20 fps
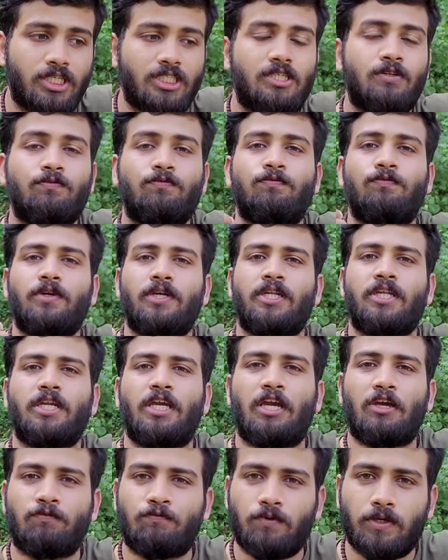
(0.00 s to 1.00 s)
as a
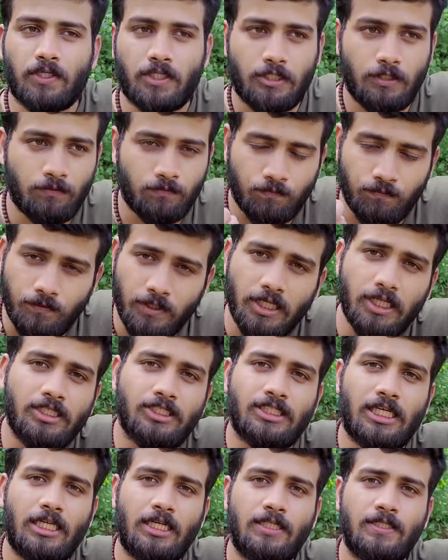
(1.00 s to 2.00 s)
very effective, very
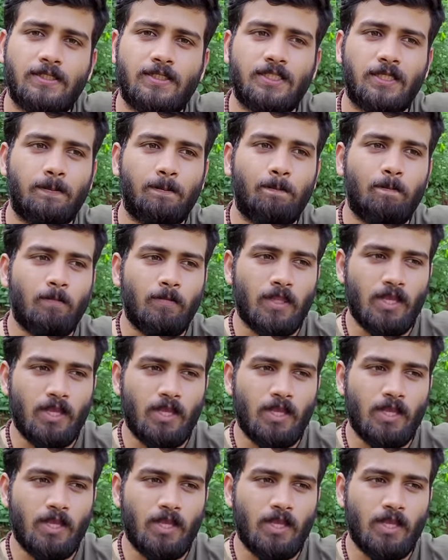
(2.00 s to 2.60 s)
challenging